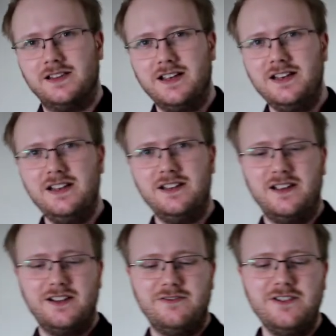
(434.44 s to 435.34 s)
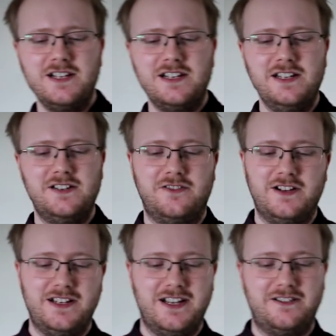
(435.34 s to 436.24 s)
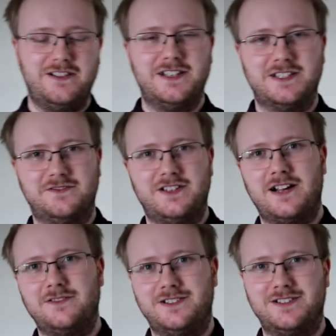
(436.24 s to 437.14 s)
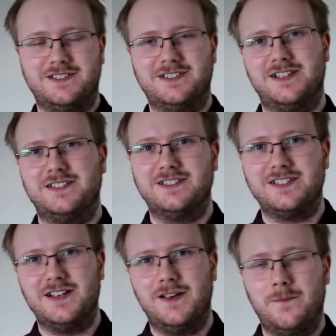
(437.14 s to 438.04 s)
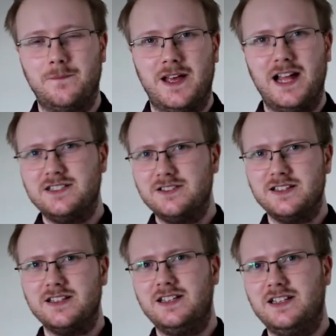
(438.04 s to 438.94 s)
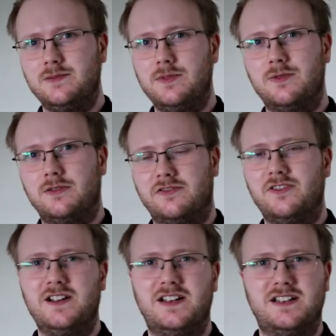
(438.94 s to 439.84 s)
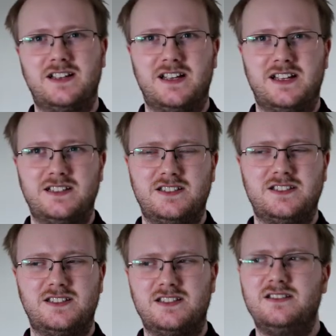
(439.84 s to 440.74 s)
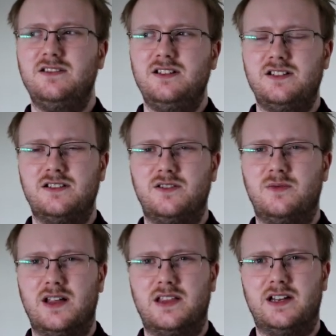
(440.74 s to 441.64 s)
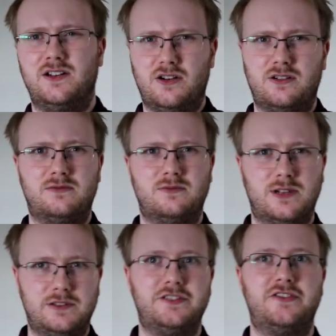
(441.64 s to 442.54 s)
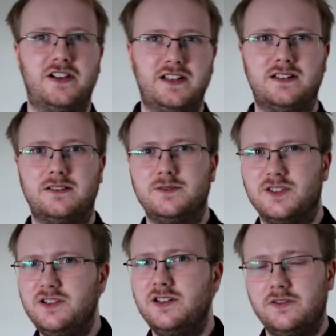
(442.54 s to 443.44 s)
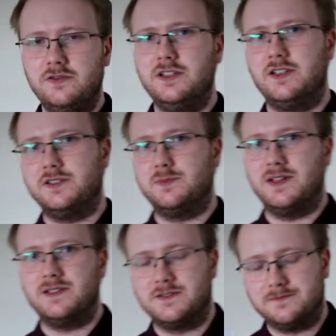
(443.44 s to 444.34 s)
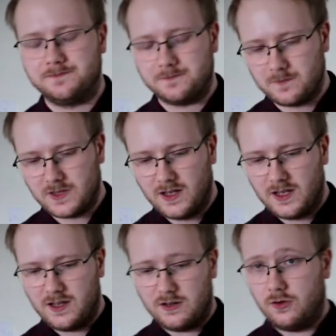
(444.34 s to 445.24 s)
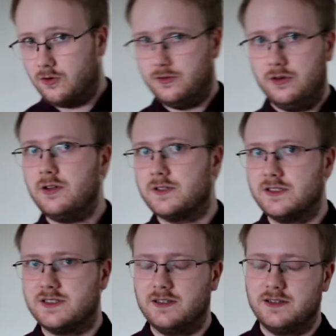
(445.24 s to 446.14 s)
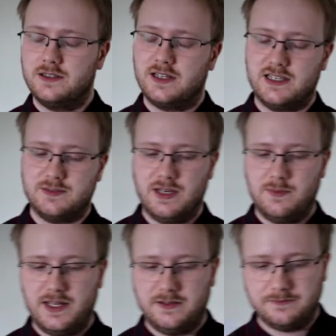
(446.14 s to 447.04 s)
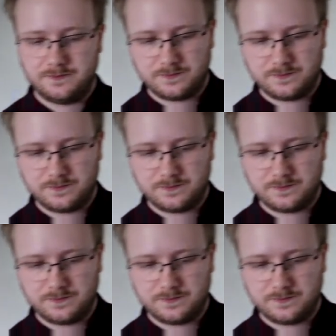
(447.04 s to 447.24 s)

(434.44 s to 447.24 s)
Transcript: They need rigidly defined areas of doubt and uncertainty. It's not that they need to be well defined, it's just that you need to know where they're not well defined, so you can avoid those bits. Or not, as the case may be.